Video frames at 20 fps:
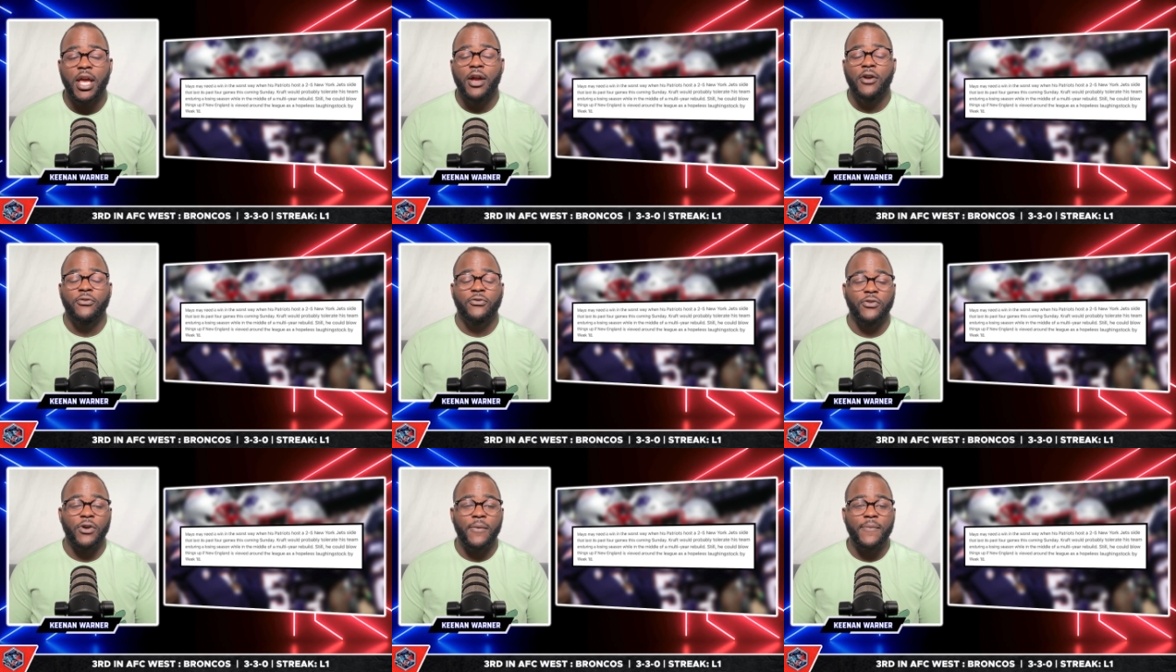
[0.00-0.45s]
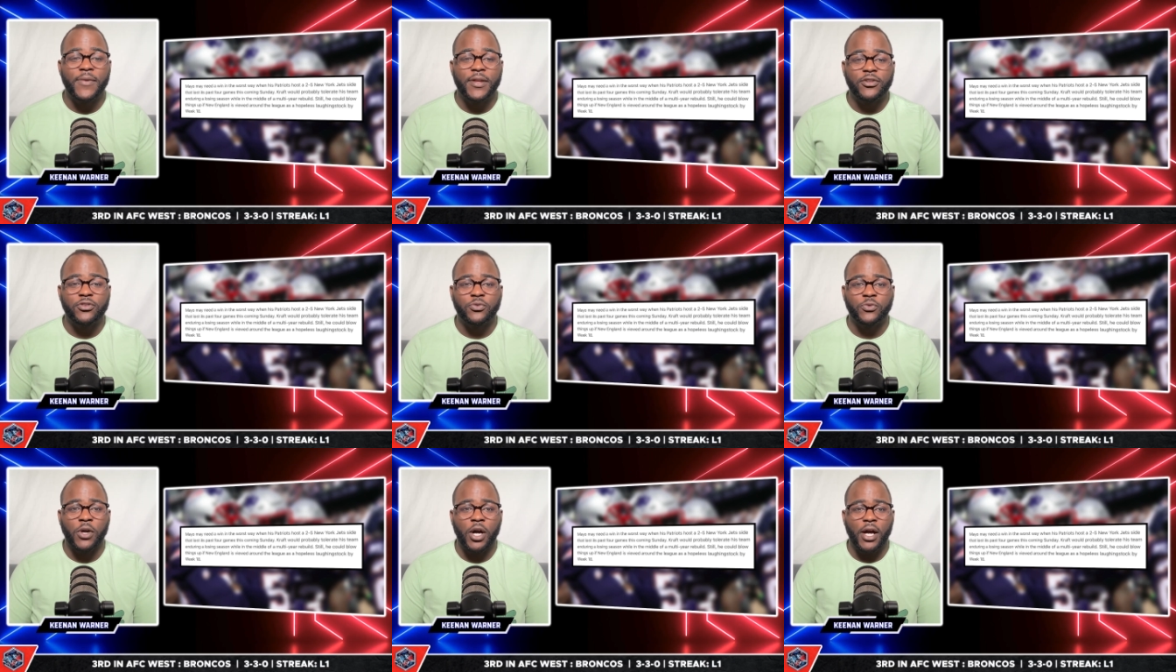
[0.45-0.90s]
from
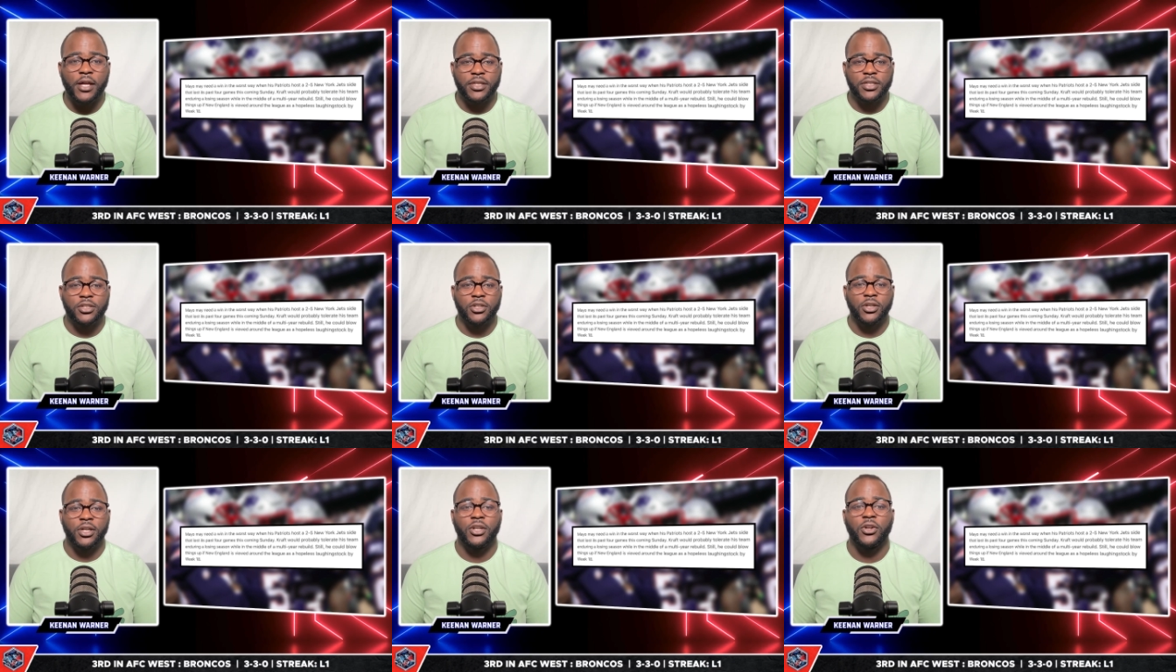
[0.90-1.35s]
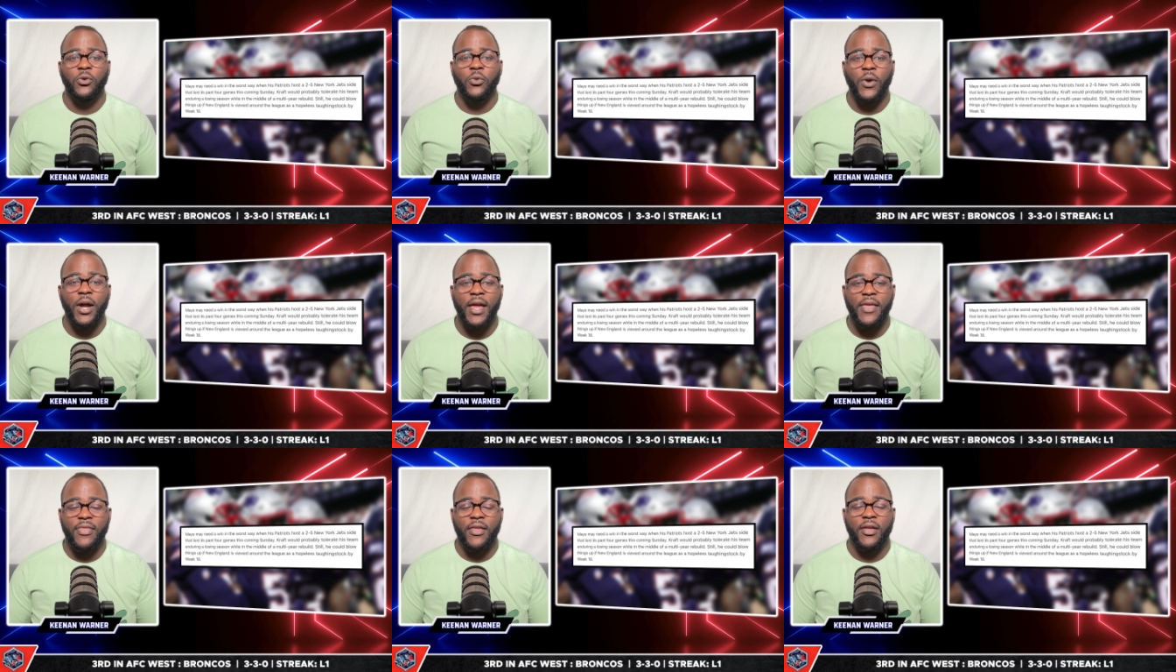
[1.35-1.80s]
this roster in a
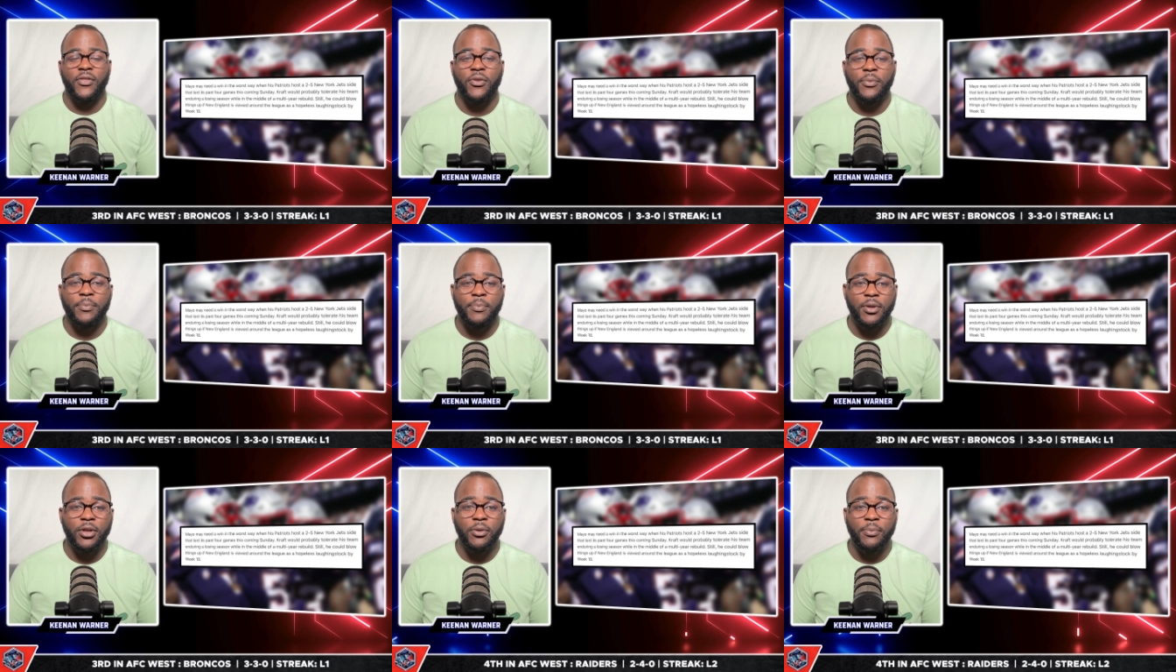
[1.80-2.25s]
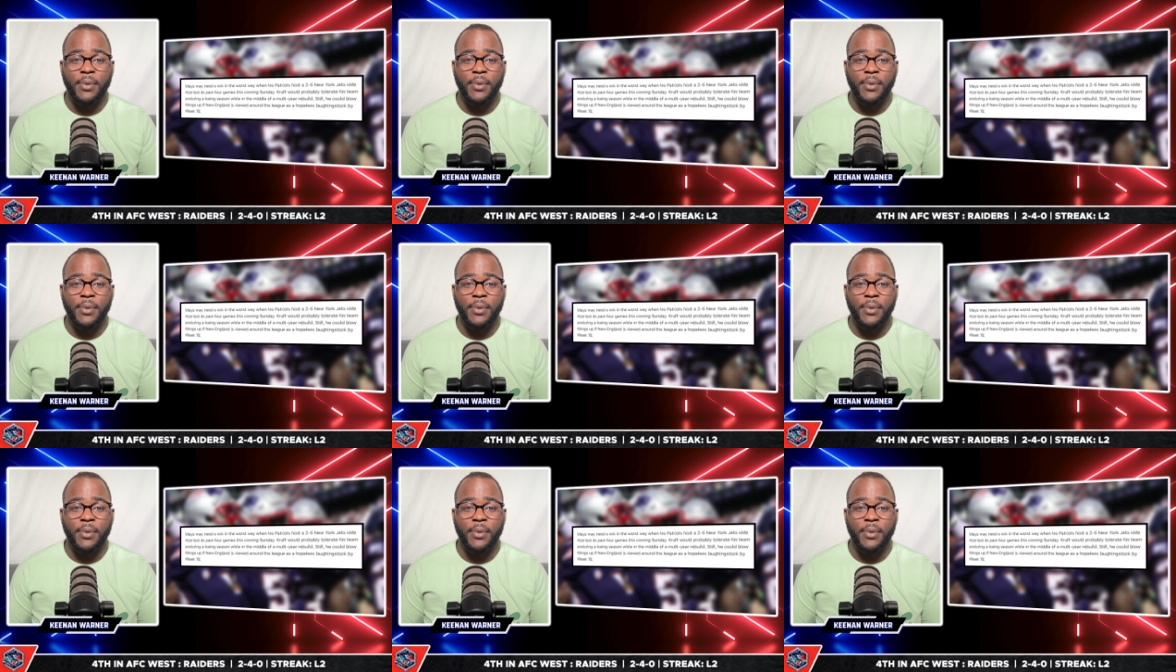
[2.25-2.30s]
way that the Bill